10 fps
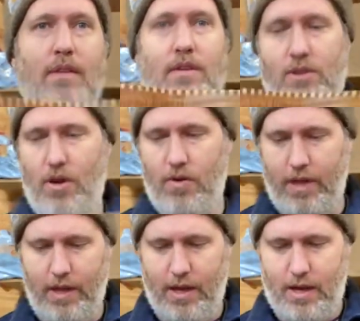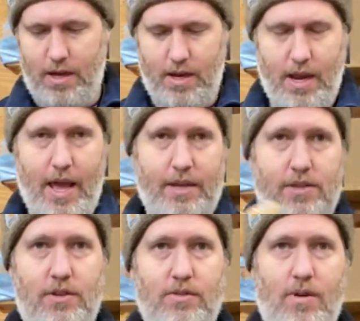it's going
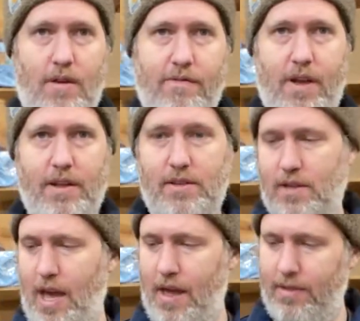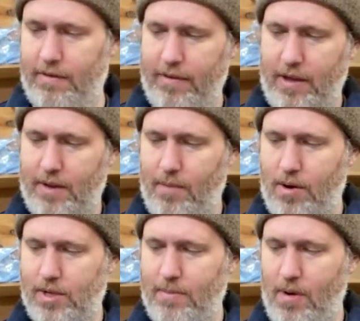next to our friends Kathy Fink and
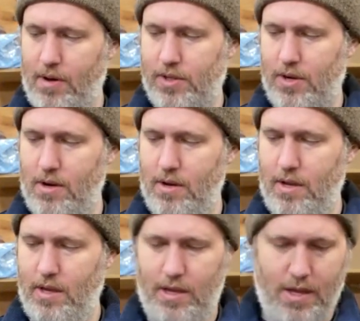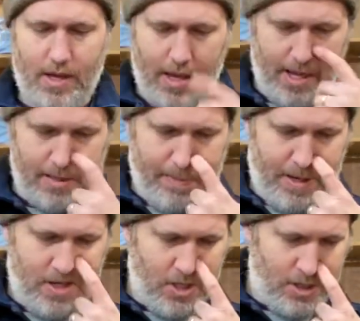Marcy Markser. It's
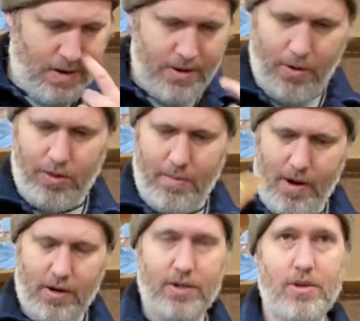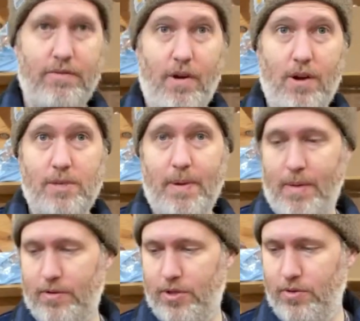been just around North America so far. It's been
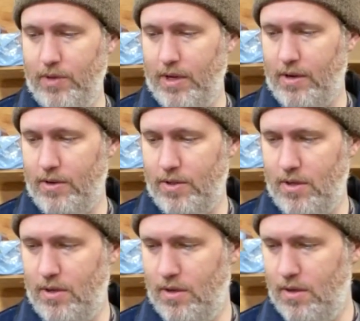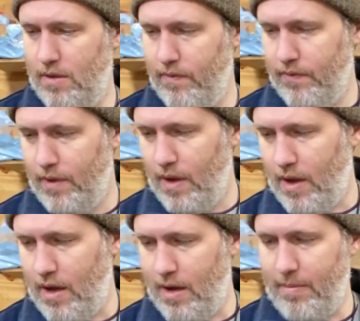about 2 years.
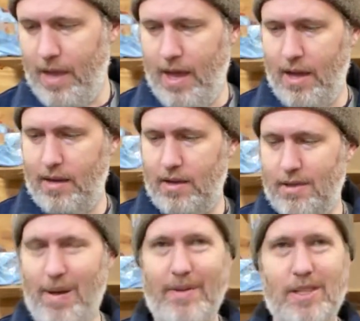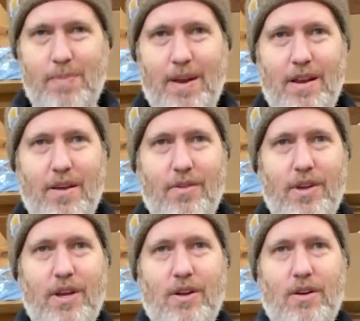And it's probably going to spend another
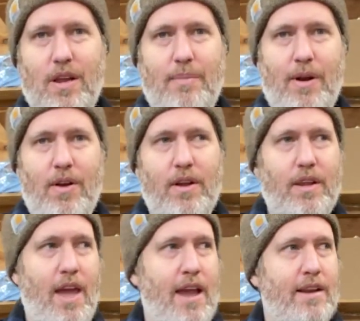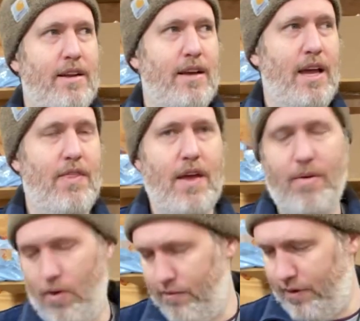year in America and Canada, and then
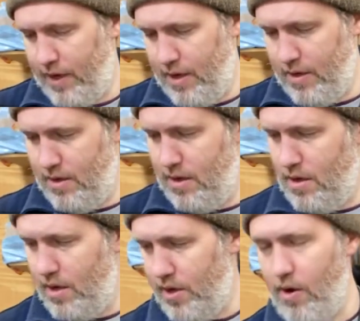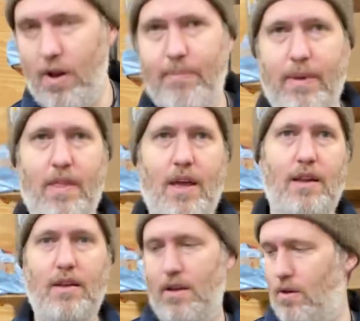hopefully Europe, and
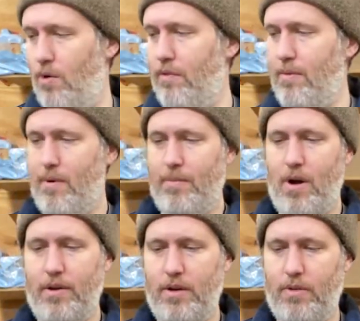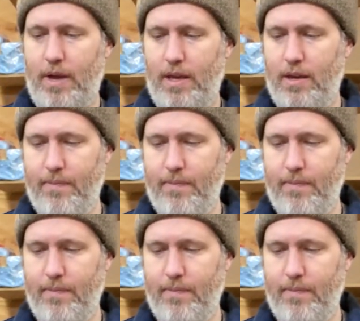then hopefully on to Hawaii,